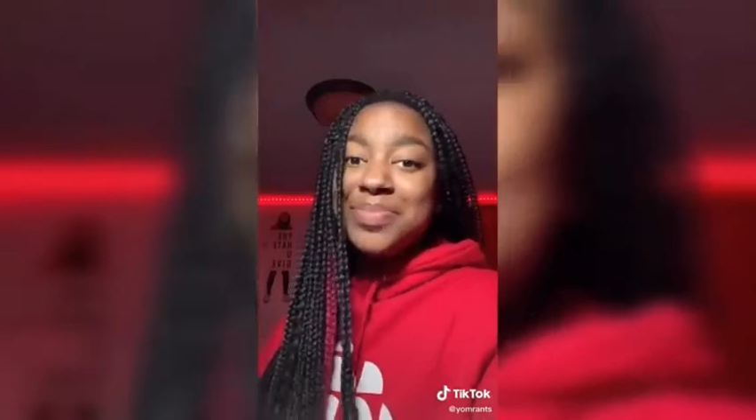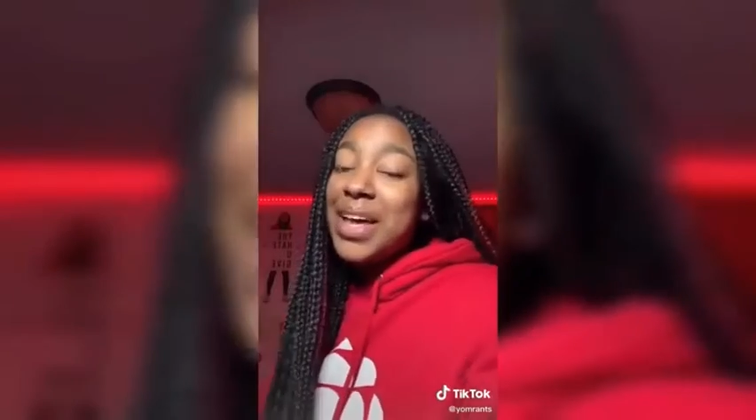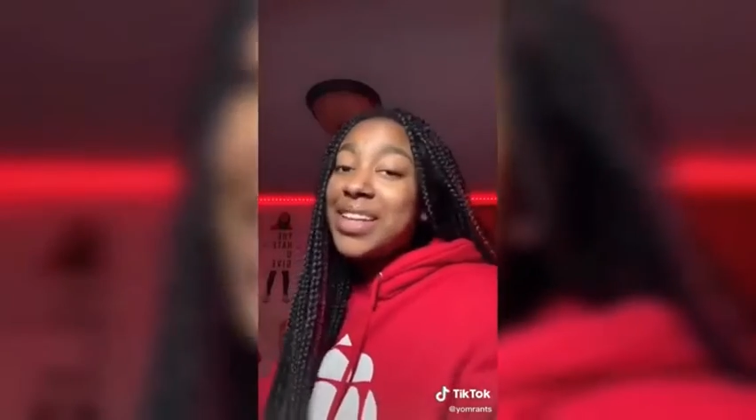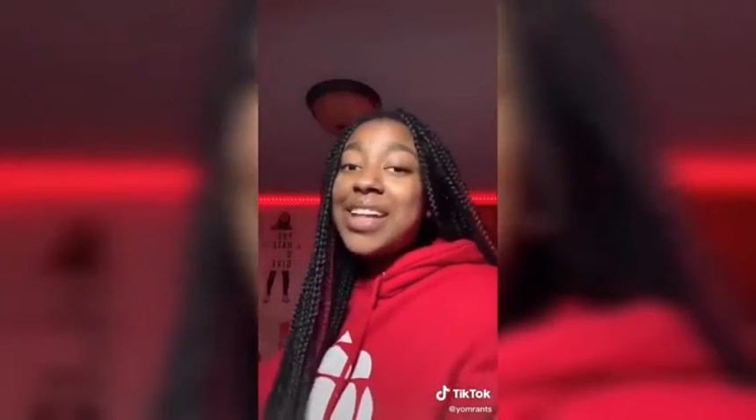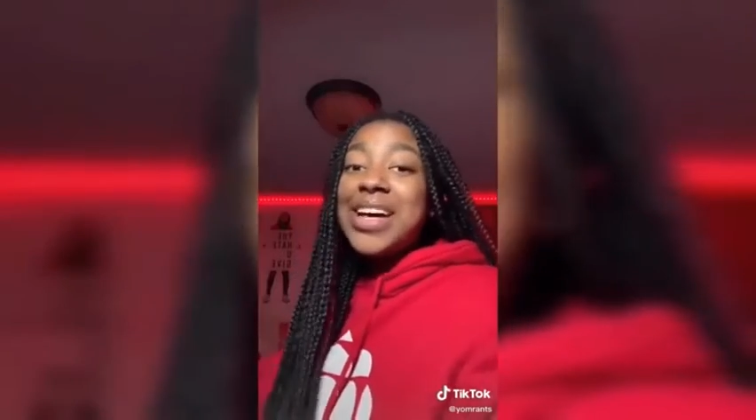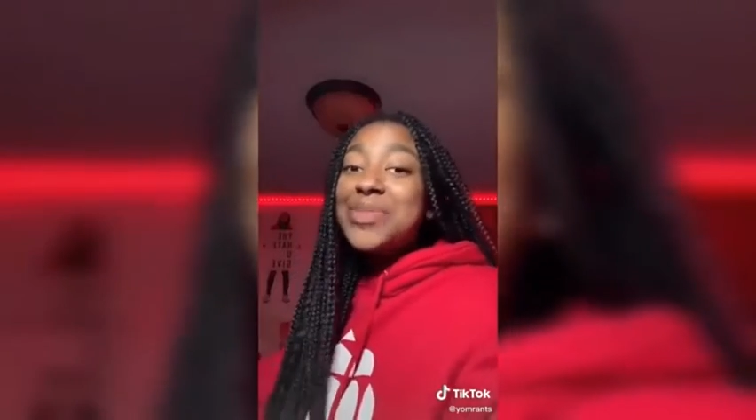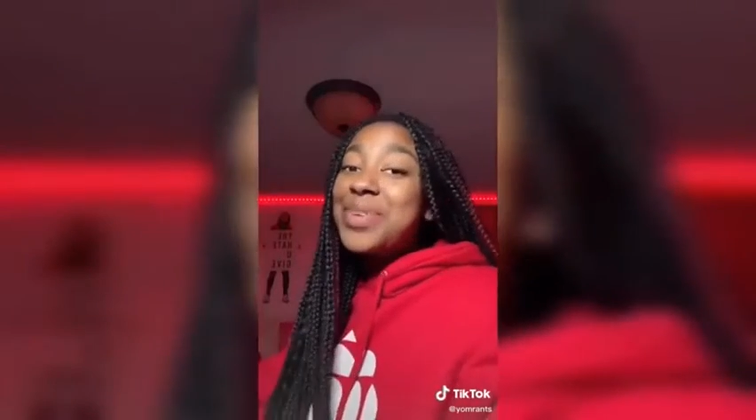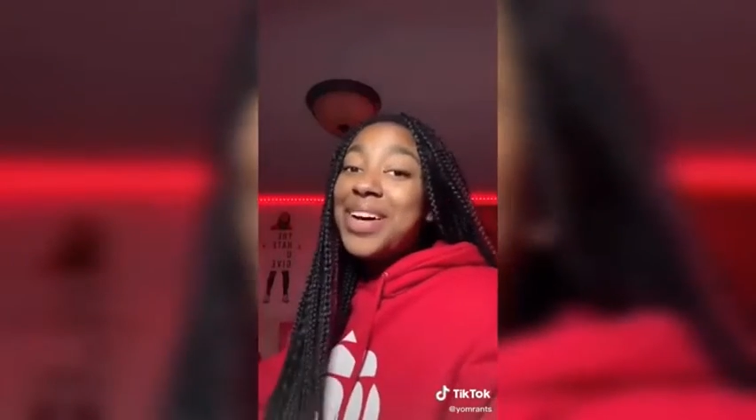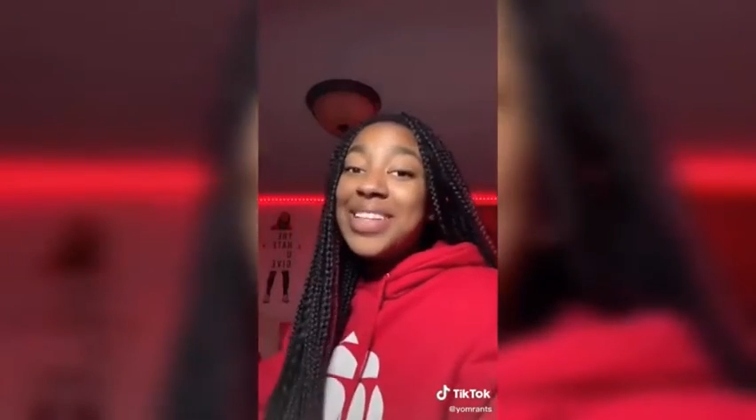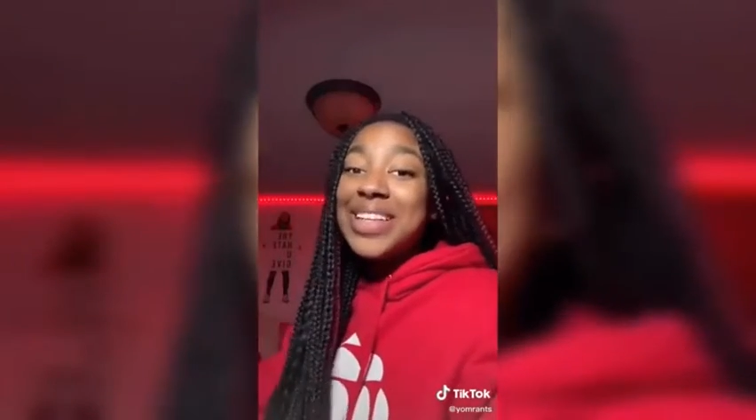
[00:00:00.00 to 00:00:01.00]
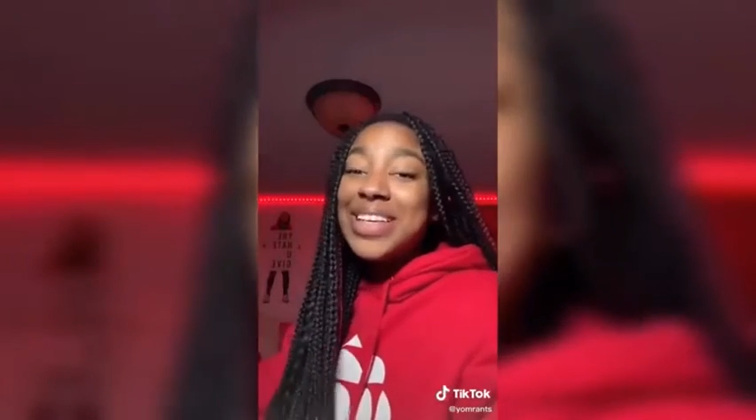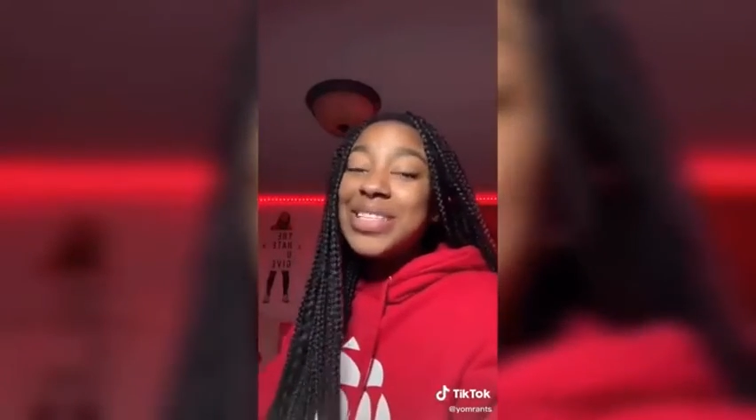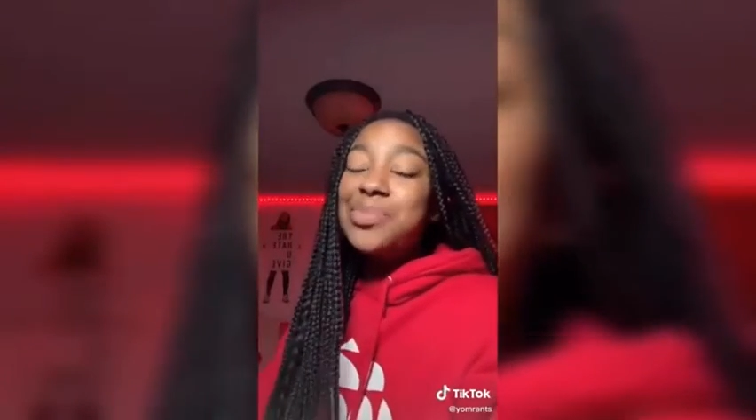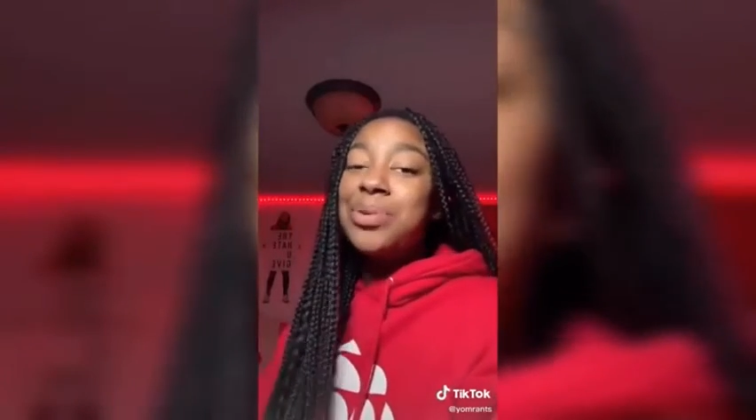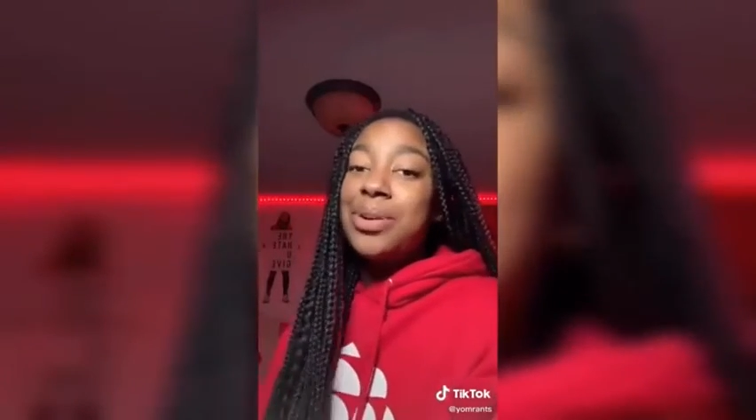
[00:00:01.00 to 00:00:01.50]
And last but not
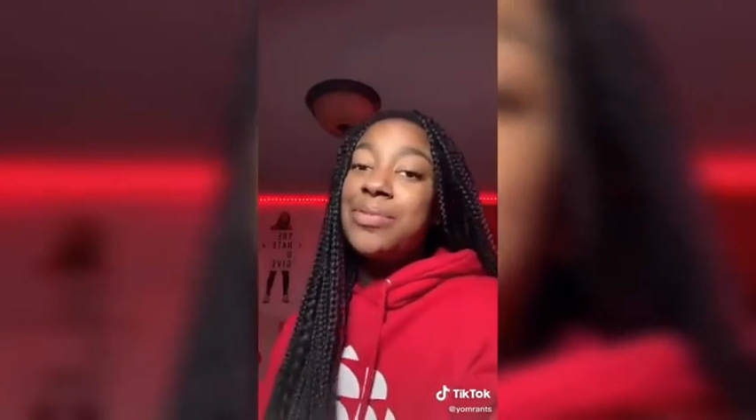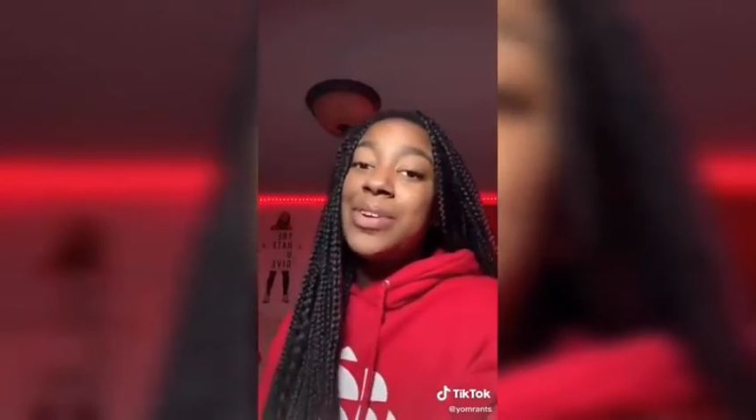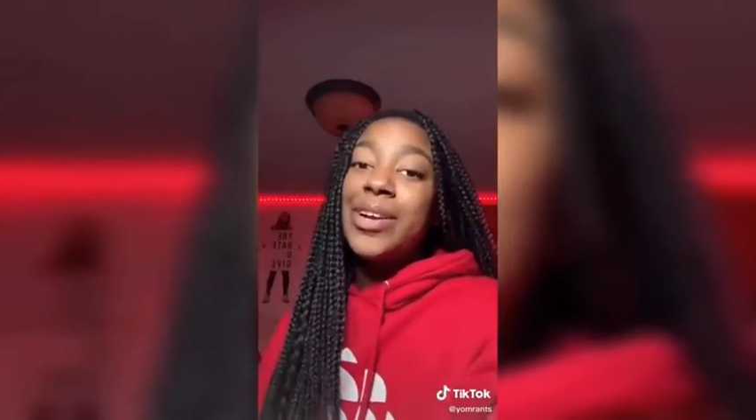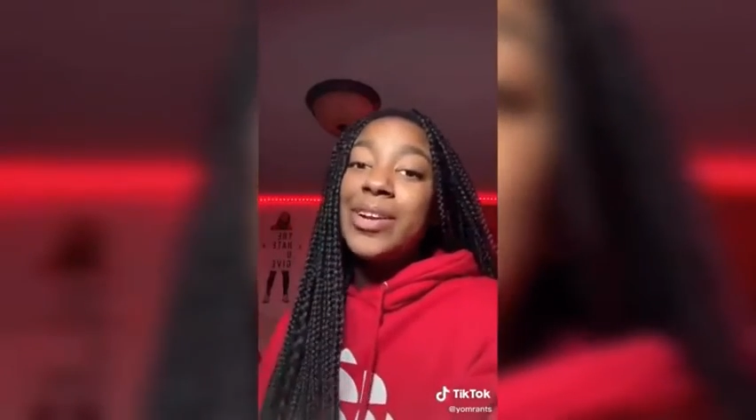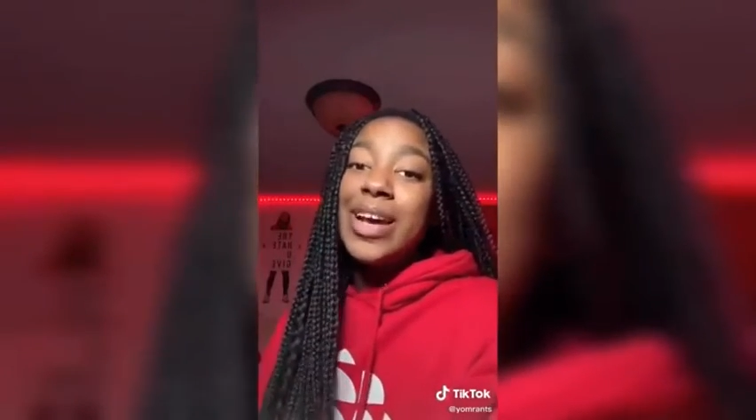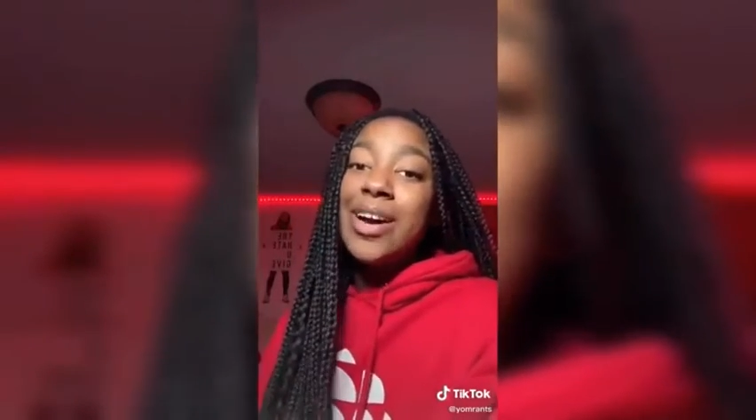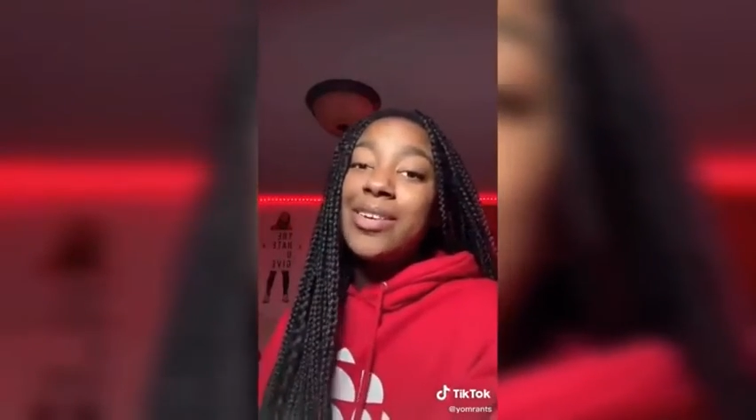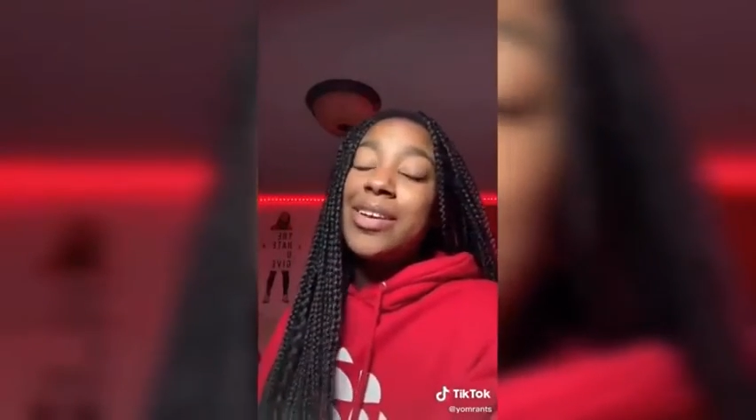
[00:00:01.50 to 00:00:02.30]
least, put a finger down